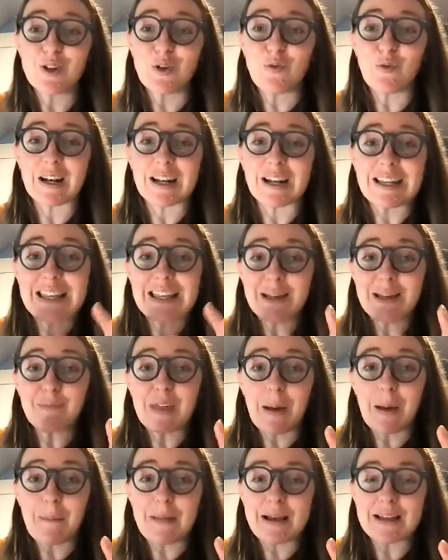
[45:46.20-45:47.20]
You want to keep
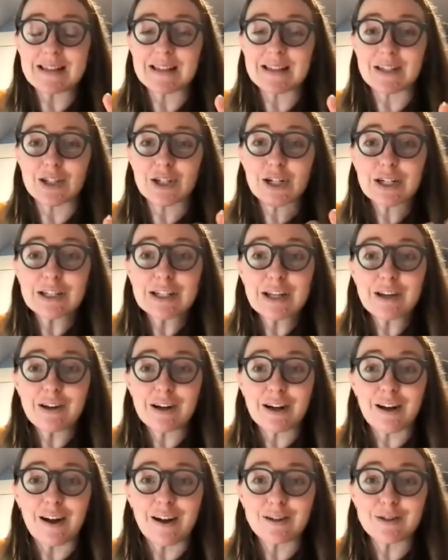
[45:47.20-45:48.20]
that message clear
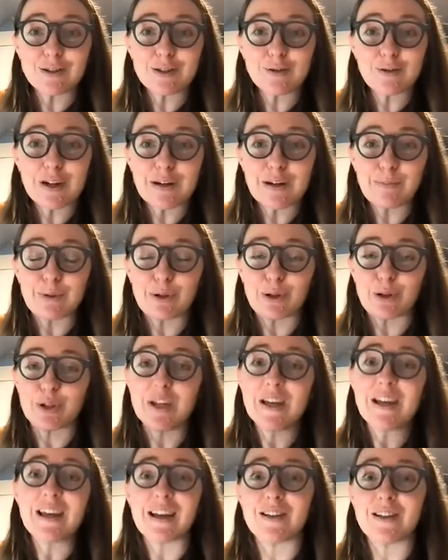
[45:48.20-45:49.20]
and unscrambled.
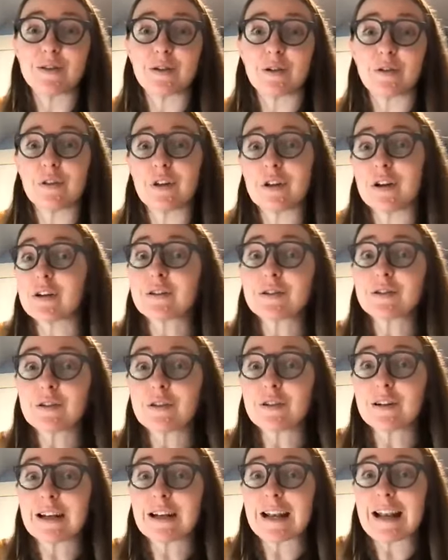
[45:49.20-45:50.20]
And so there are
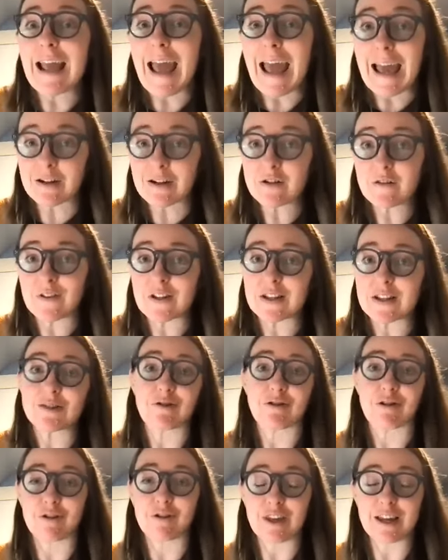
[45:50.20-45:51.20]
certain adjuvants
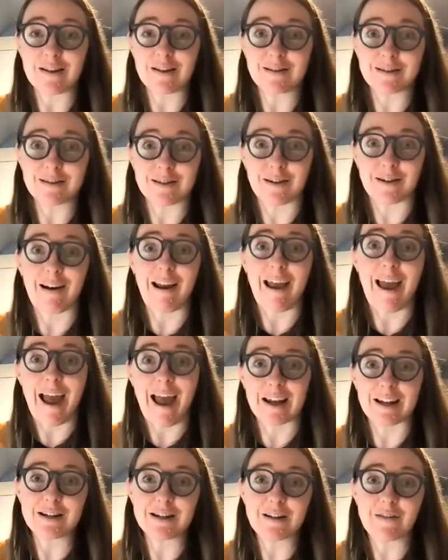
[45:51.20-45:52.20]
or things that are
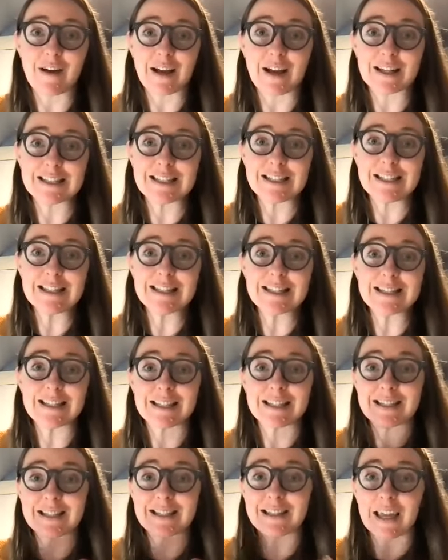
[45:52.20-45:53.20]
added to vaccines to
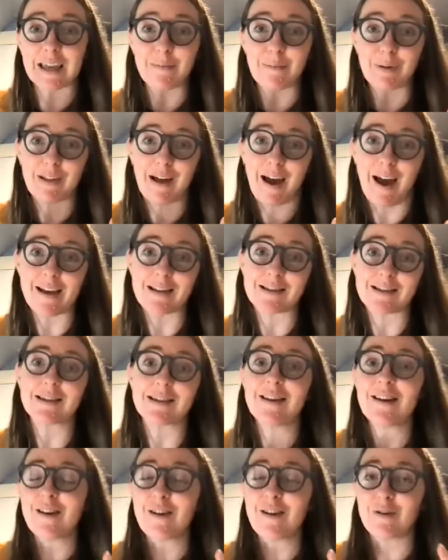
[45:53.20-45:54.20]
stabilize
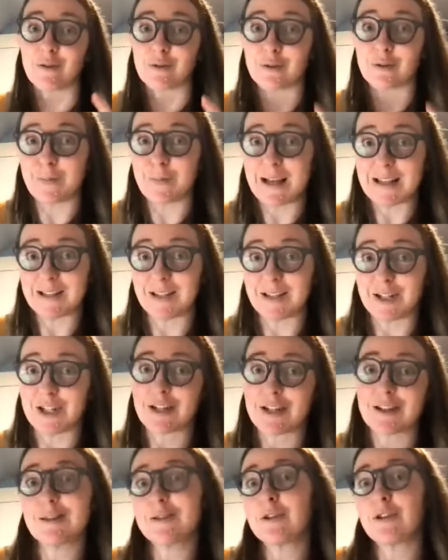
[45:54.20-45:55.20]
those
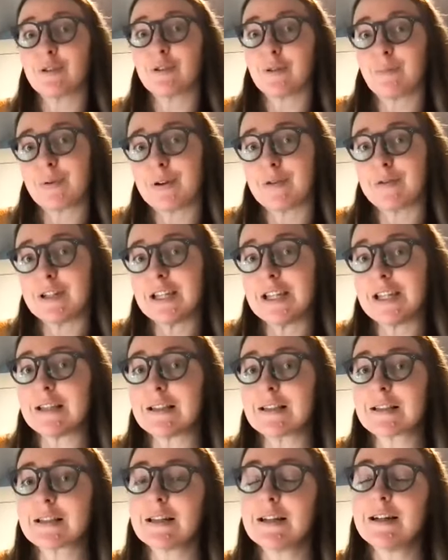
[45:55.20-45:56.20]
messages or the
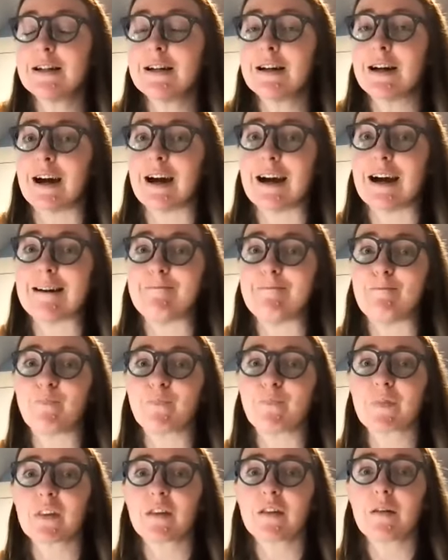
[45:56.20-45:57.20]
proteins. Um,
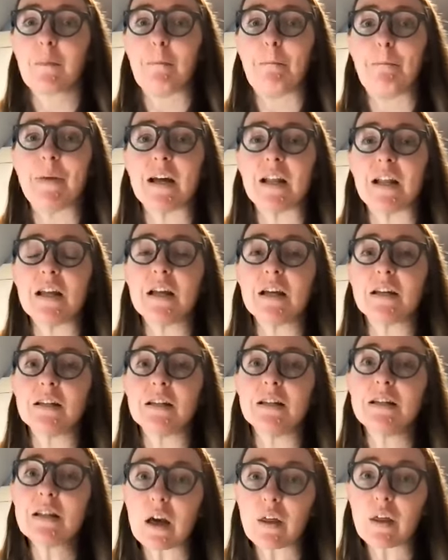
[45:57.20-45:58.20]
but
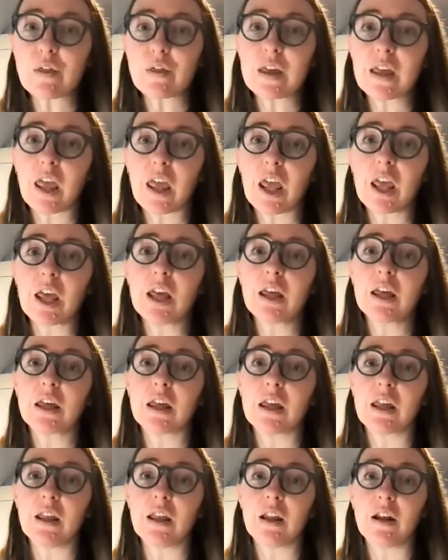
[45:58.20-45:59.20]
nothing
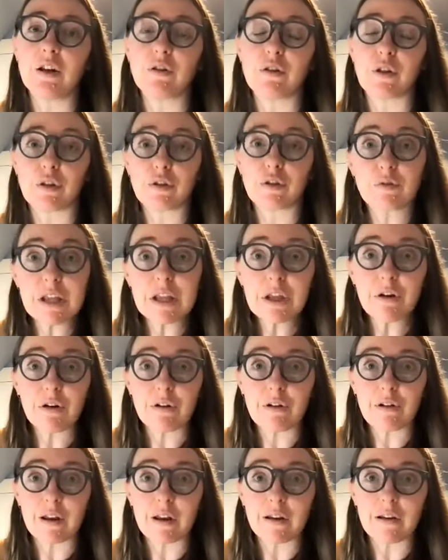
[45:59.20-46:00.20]
in the three
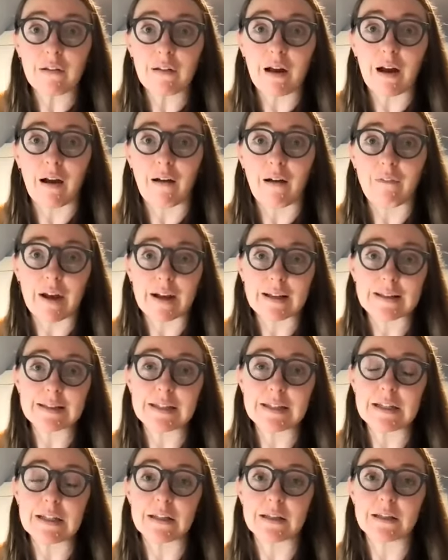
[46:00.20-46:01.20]
current uh,
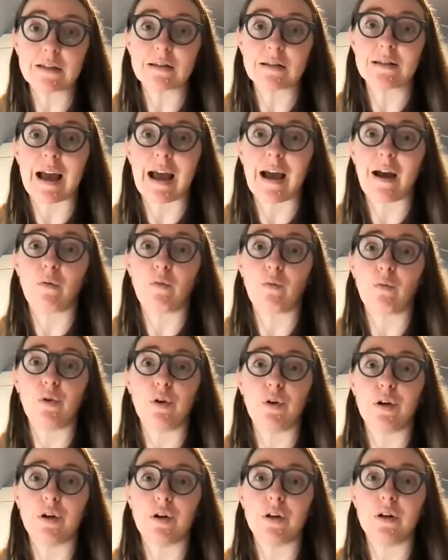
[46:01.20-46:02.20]
vaccines that
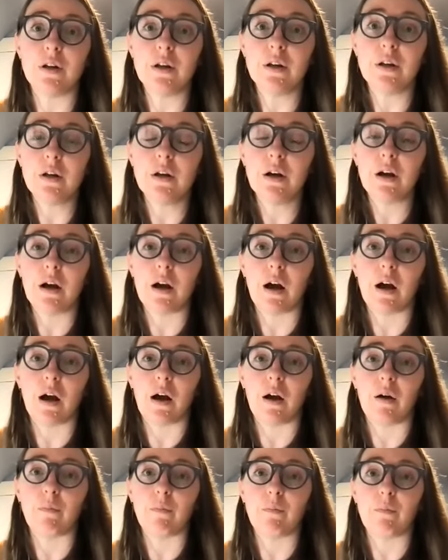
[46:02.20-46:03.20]
would
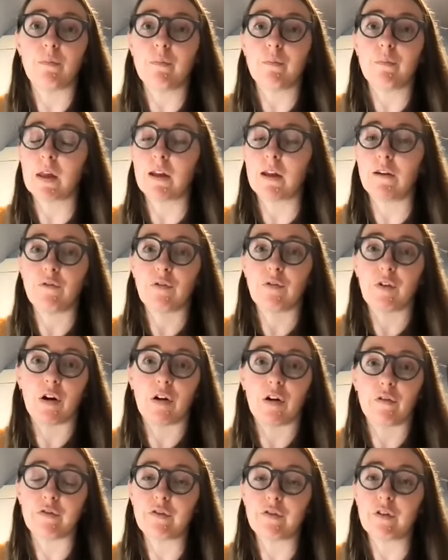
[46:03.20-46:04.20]
um,
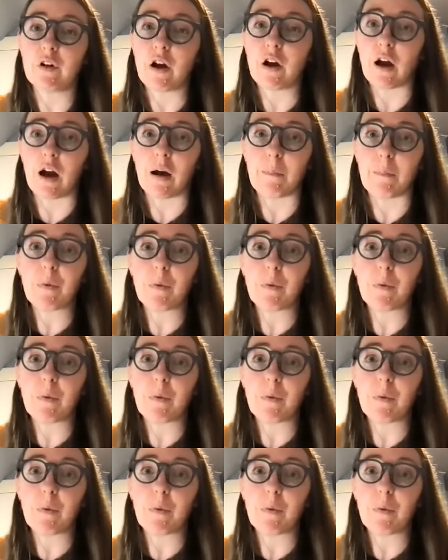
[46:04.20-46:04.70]
involve uh,